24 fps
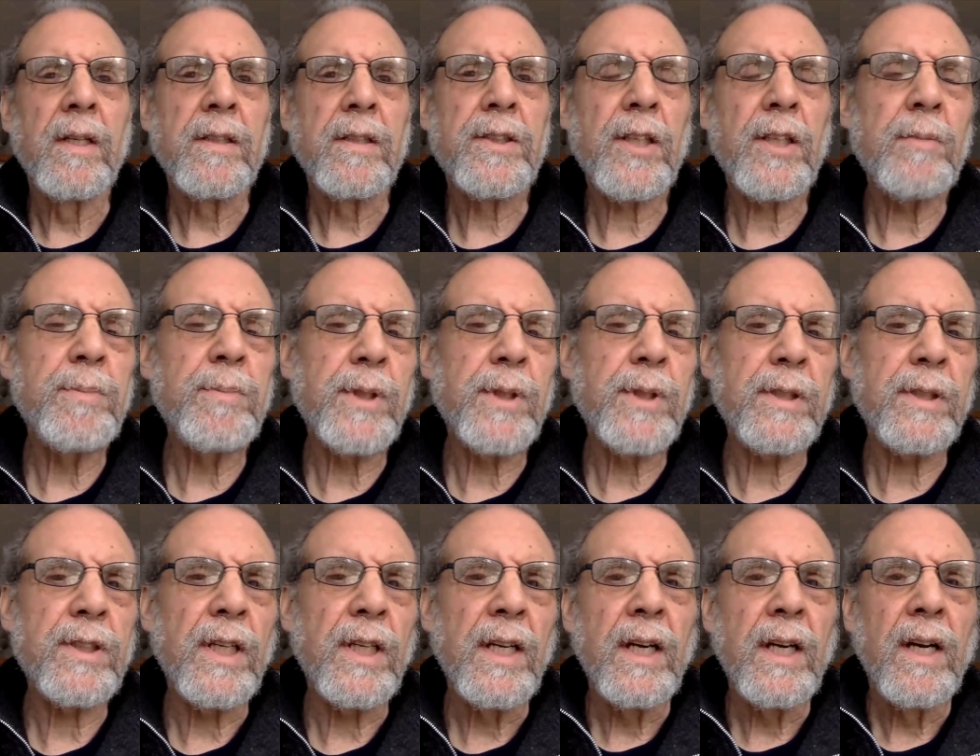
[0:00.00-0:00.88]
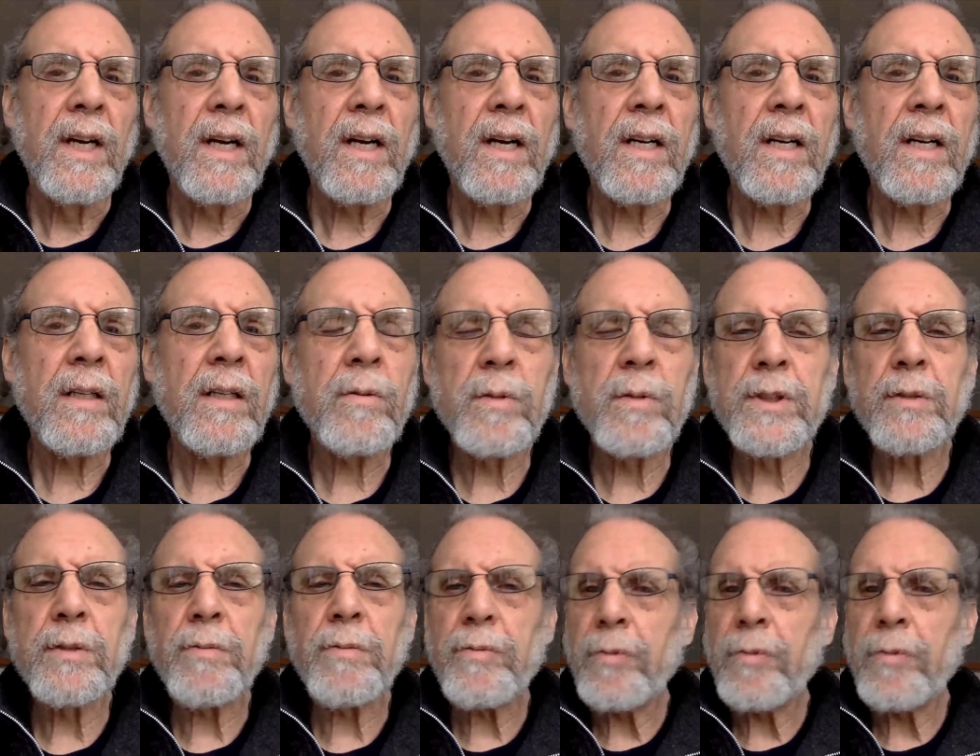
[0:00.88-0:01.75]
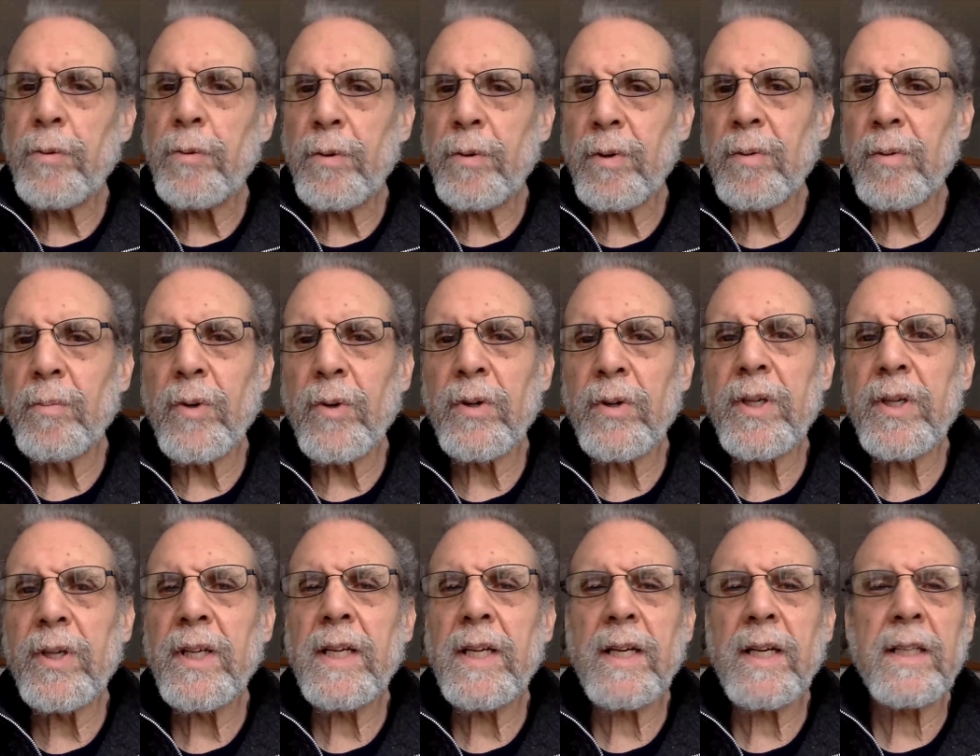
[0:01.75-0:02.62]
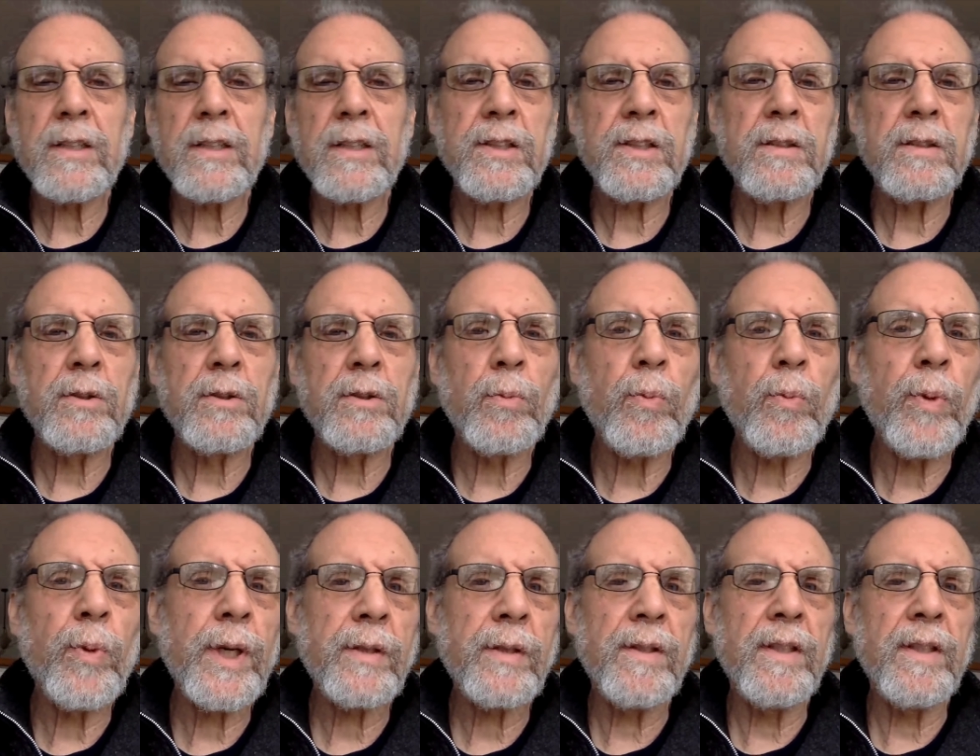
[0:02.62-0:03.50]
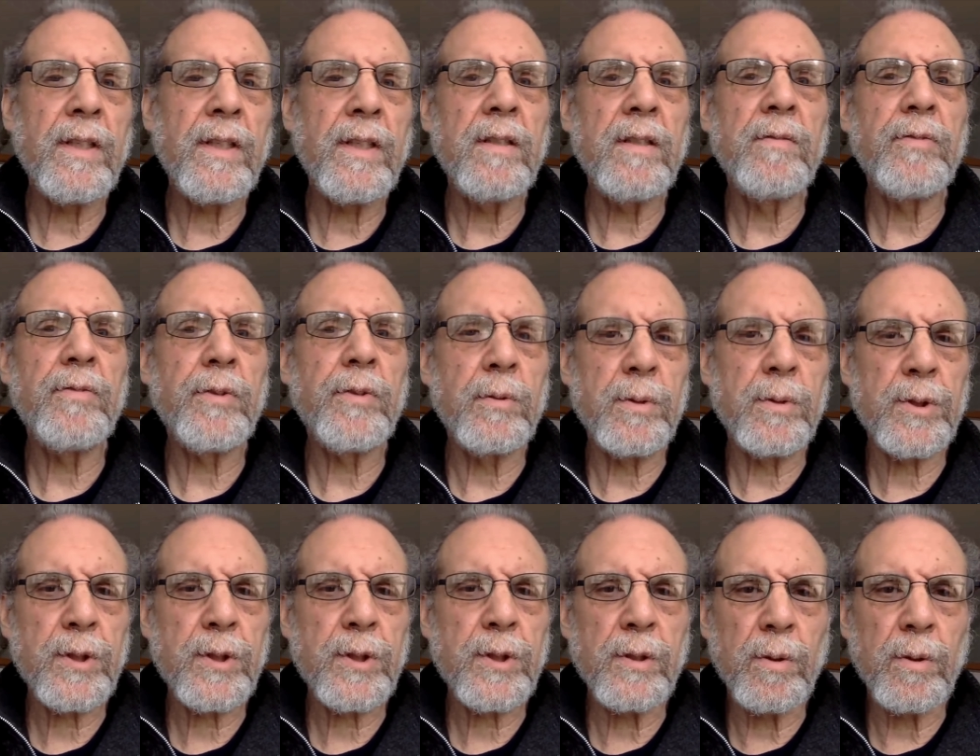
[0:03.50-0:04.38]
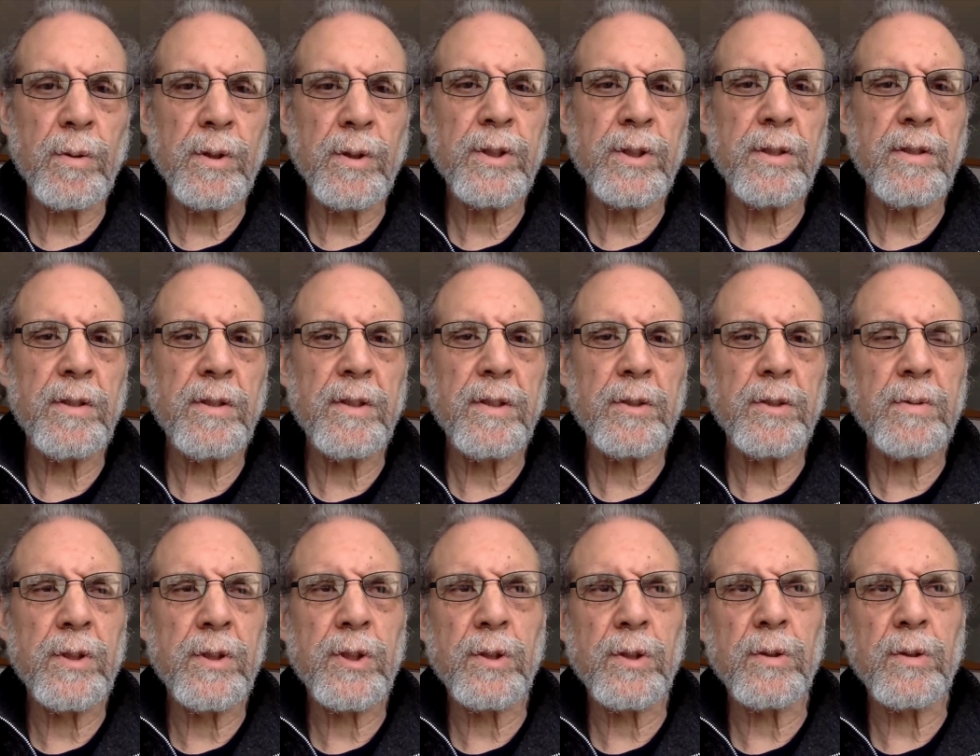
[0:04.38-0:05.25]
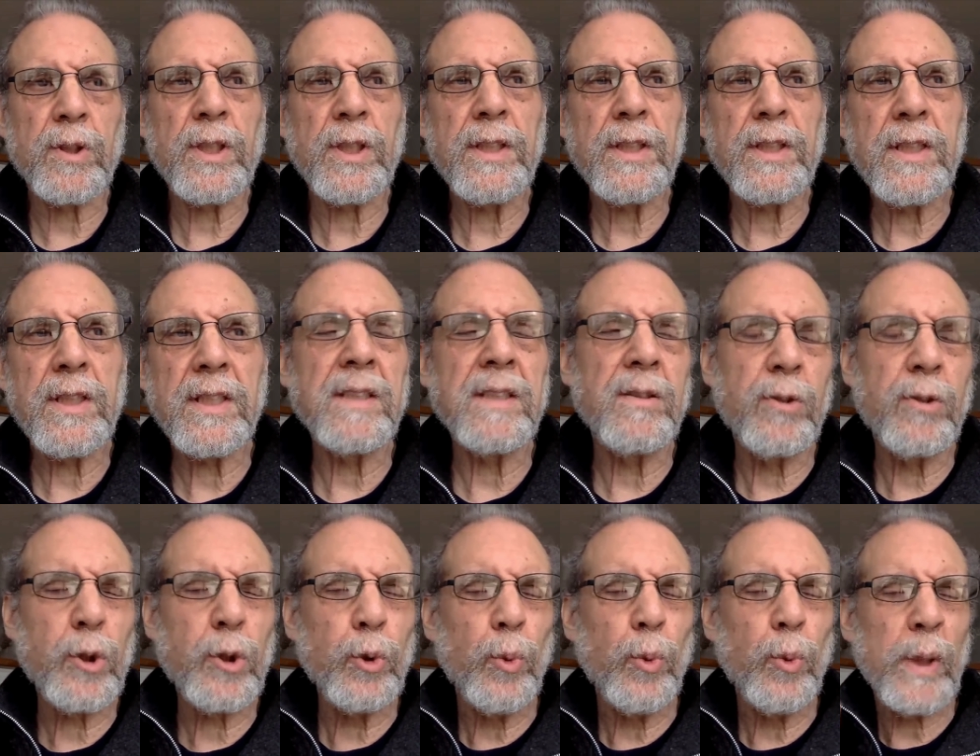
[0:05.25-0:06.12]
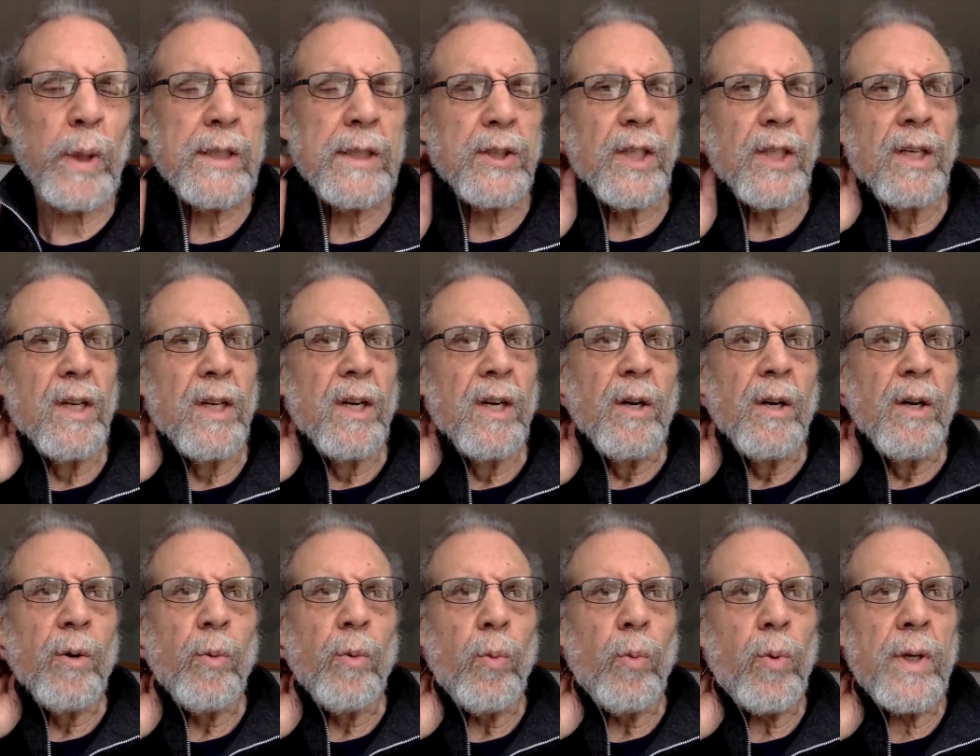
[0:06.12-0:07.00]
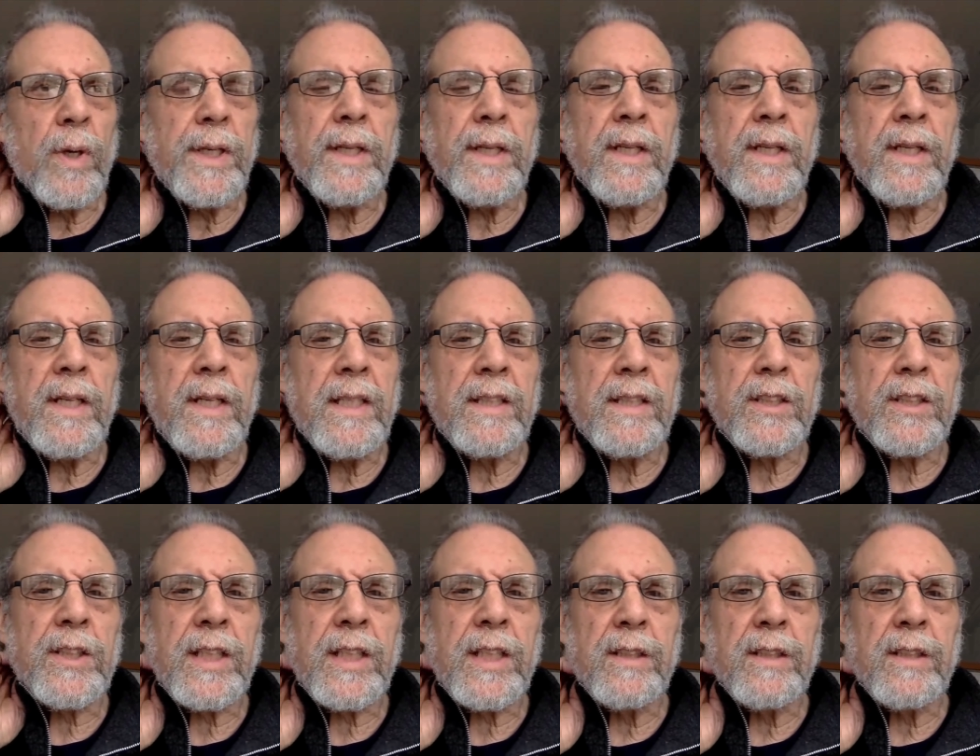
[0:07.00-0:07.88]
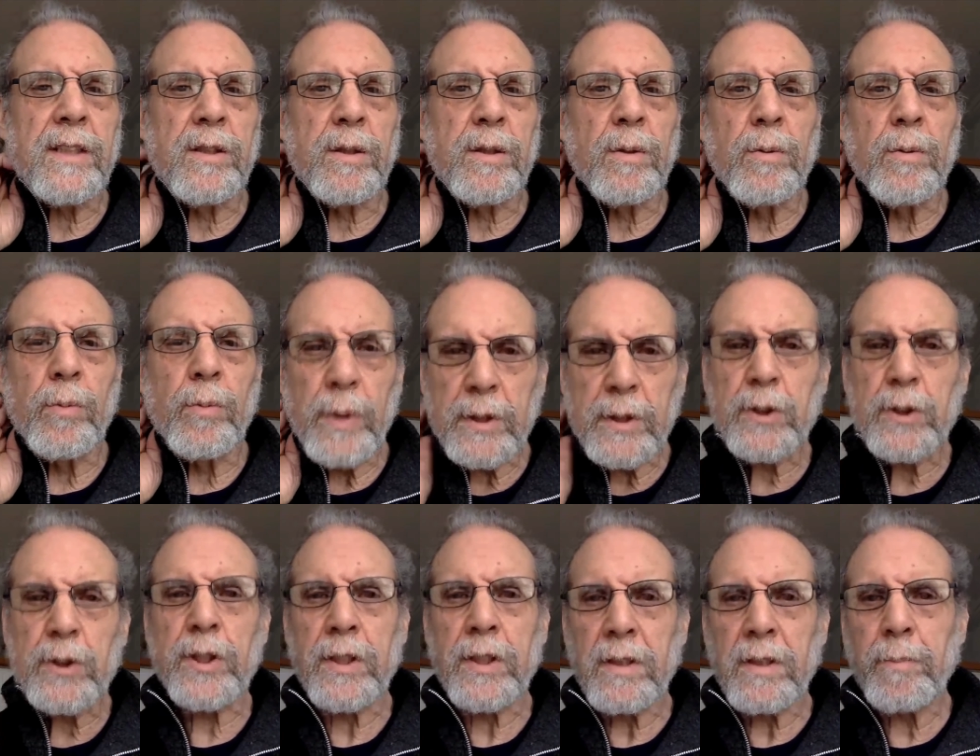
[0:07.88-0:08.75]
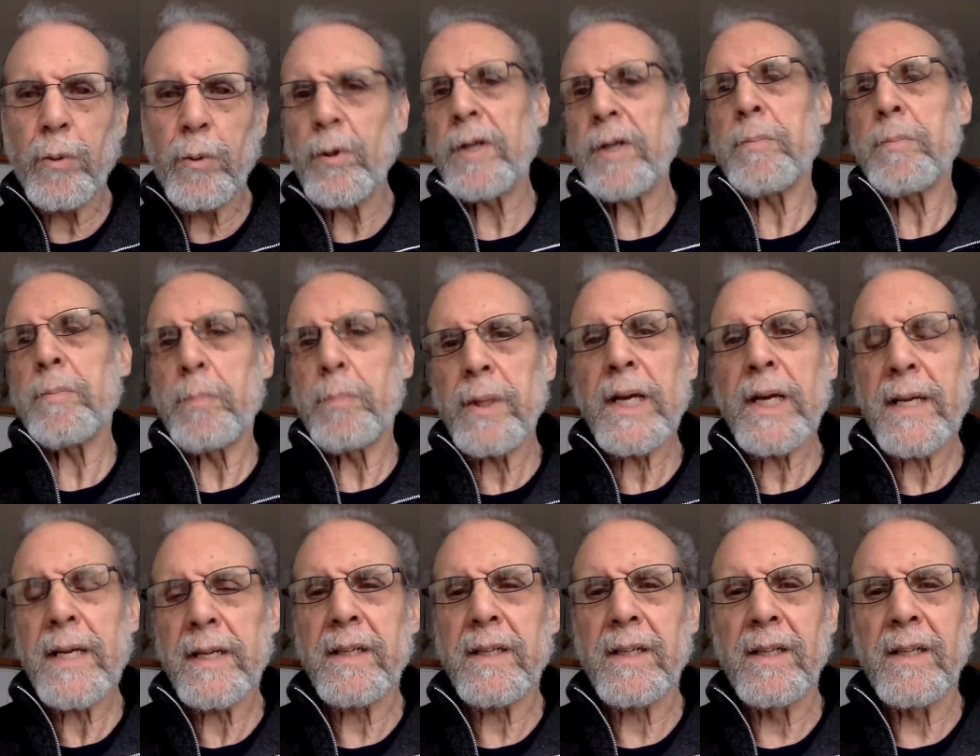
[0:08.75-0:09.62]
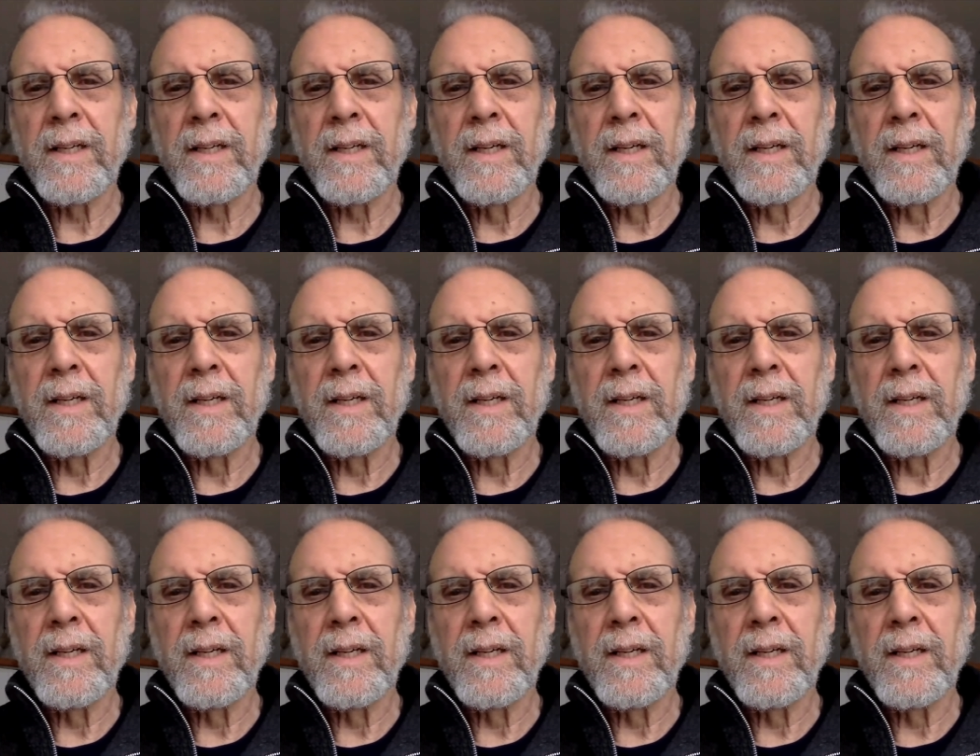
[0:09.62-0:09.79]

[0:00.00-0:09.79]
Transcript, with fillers: subjects, uh, was a forum where he actually directly influenced the course of this research. He did it in two ways. One, he said to Richie point blank,